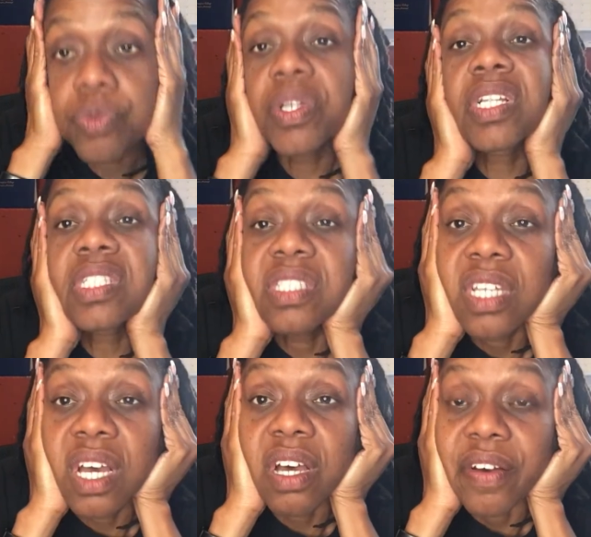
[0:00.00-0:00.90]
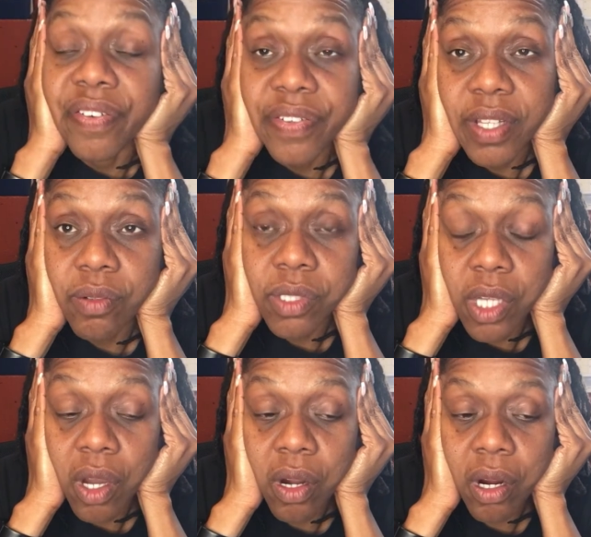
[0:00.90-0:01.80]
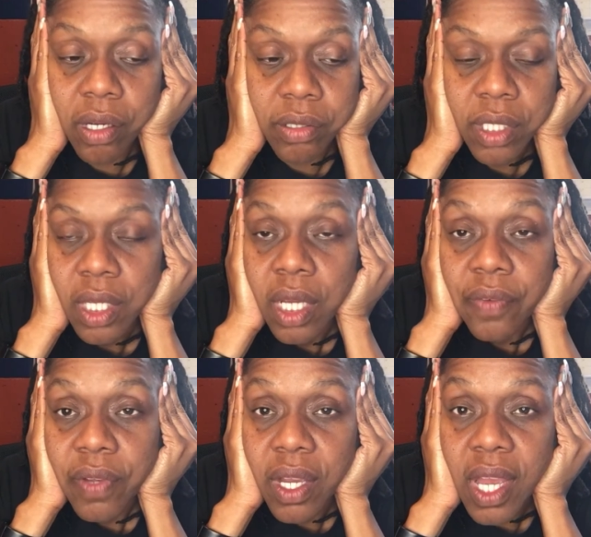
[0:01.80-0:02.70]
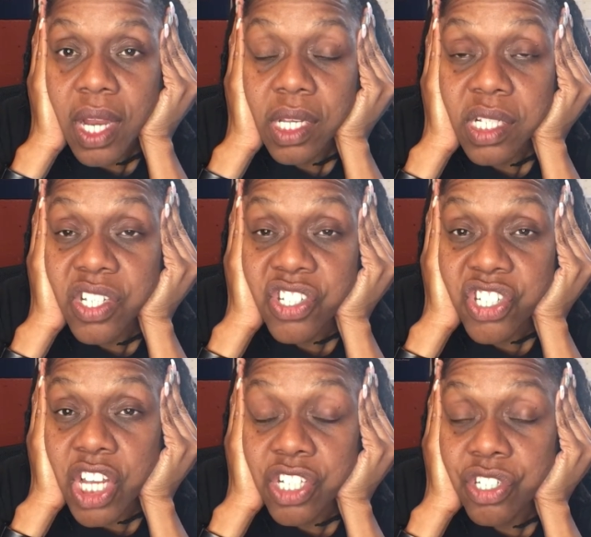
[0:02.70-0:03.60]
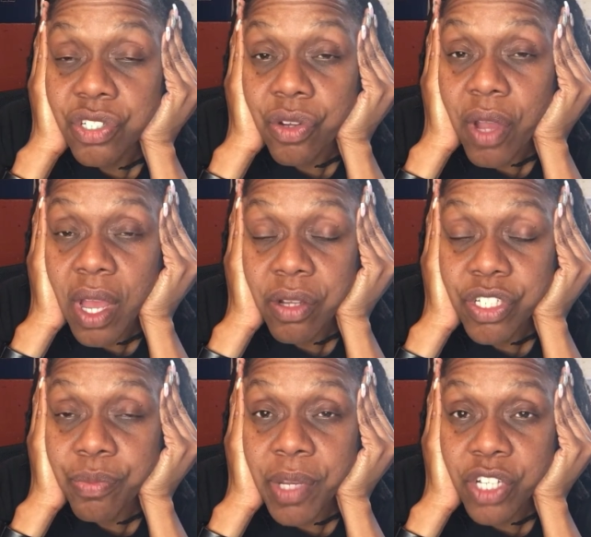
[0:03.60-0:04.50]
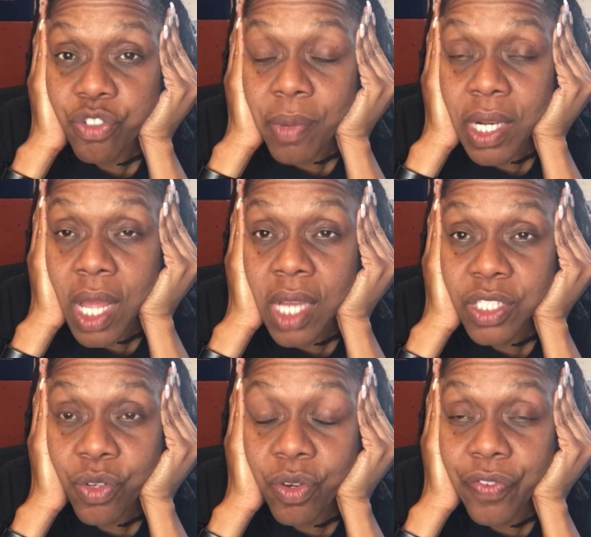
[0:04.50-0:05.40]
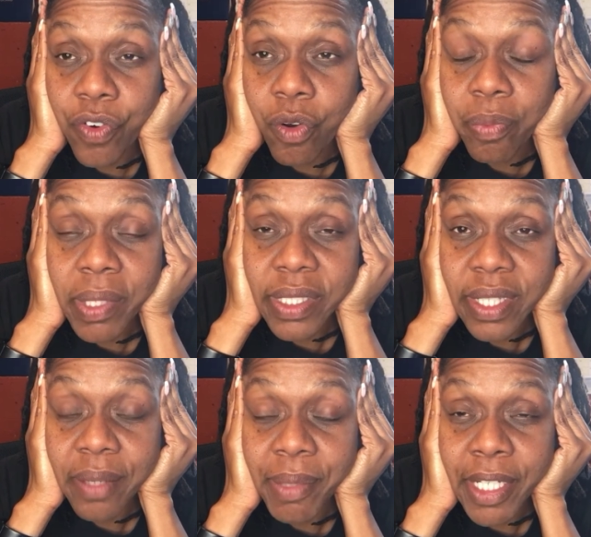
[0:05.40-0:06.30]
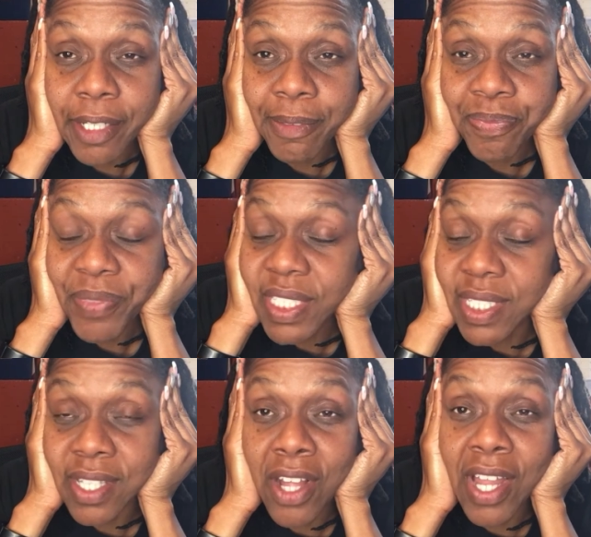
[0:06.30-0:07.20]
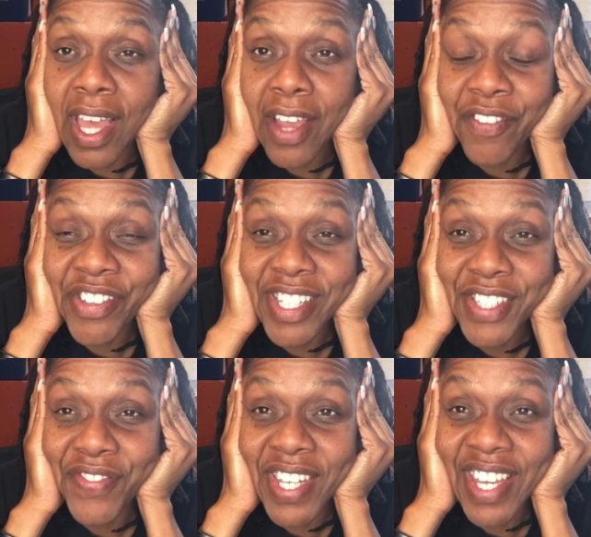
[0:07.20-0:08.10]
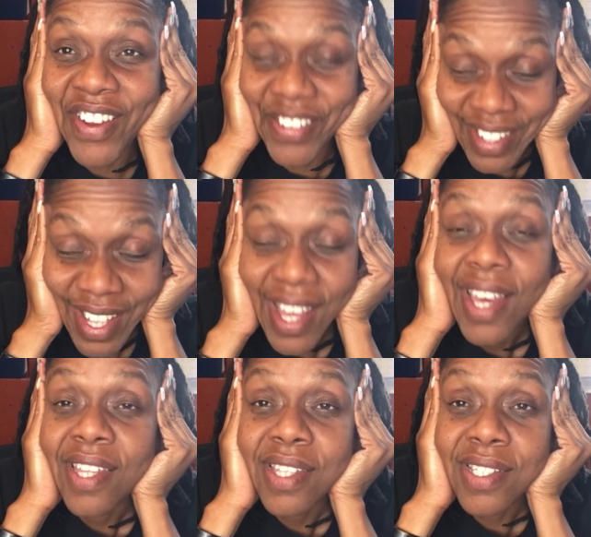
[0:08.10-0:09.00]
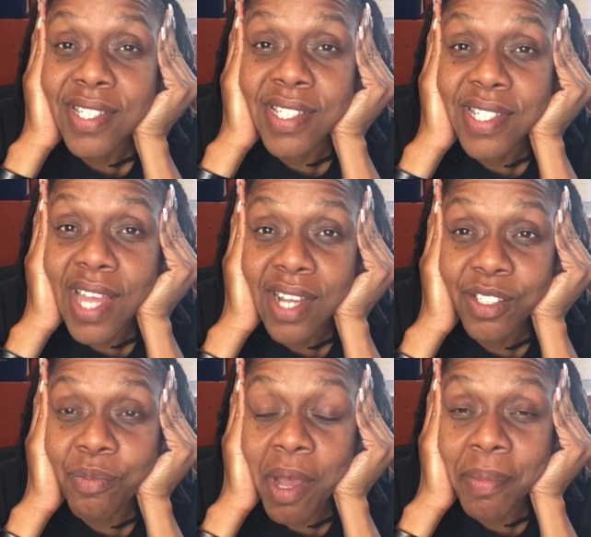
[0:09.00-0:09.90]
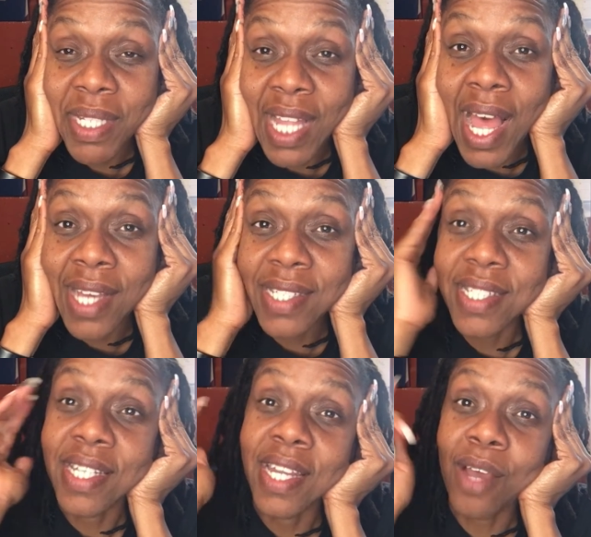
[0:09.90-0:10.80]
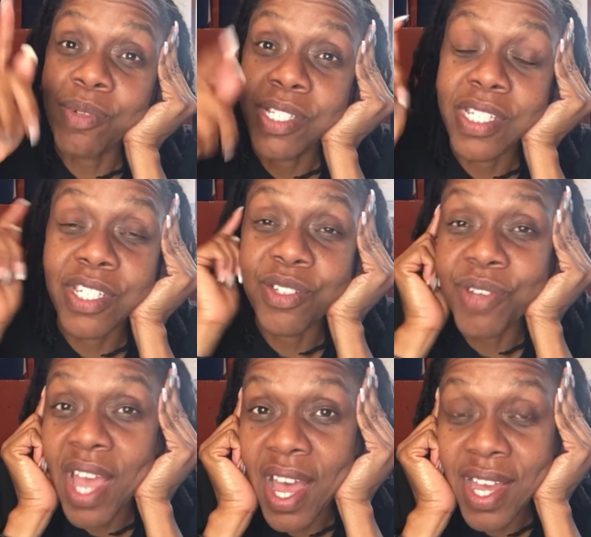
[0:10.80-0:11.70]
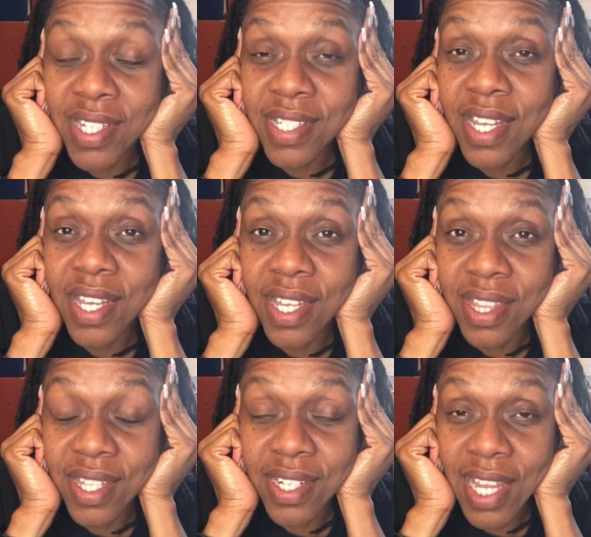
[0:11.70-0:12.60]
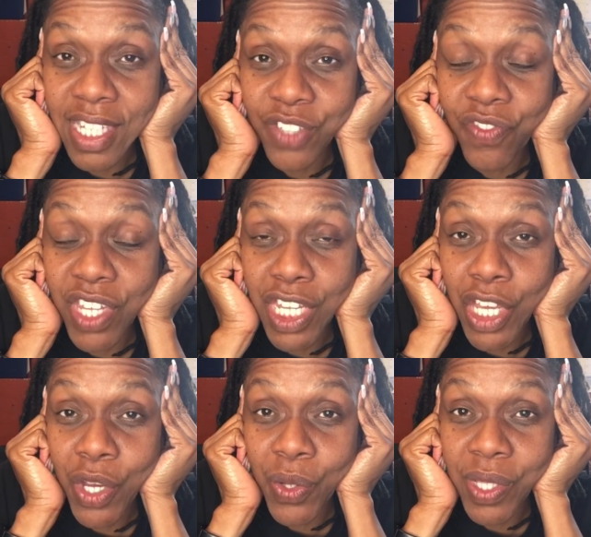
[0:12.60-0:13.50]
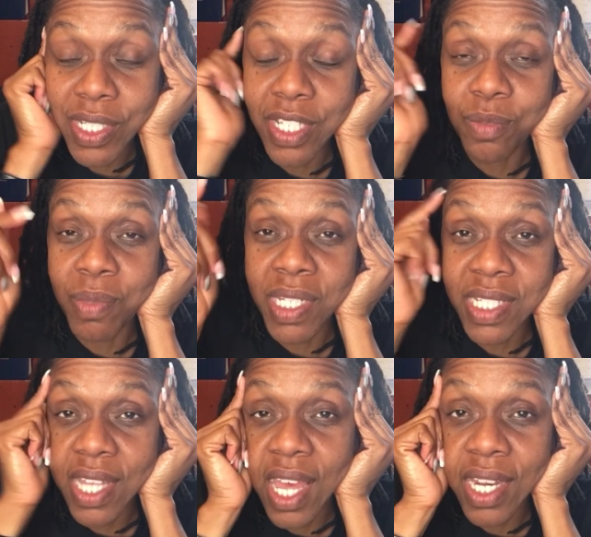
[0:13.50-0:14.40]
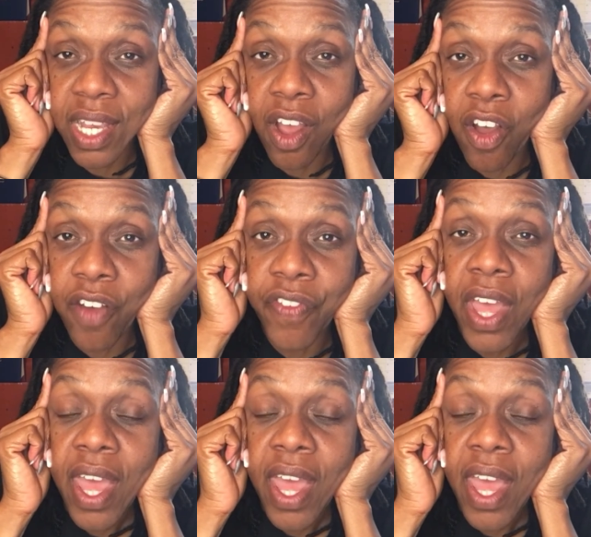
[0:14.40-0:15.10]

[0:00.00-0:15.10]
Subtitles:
really tough. That was hard. If y'all got any suggestions on how I should measure my locks going forward, please let me know. This is all I have for this video. This is Dr. Mommy Locs, and I will see you guys in the next video. This is me signing off